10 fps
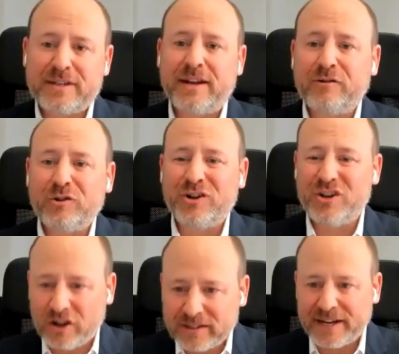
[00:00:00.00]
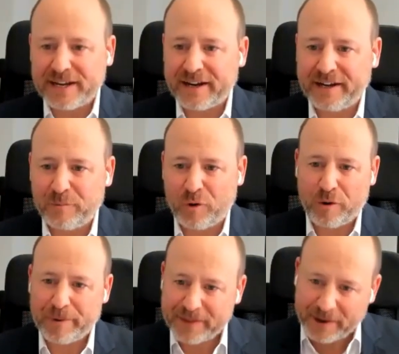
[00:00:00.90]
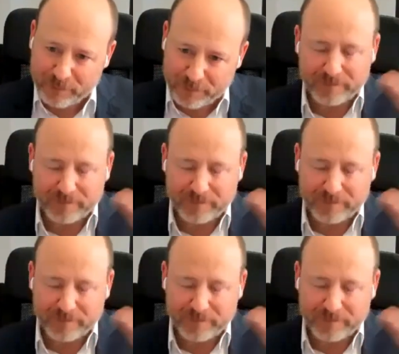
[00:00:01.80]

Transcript: that I could not take anymore, but they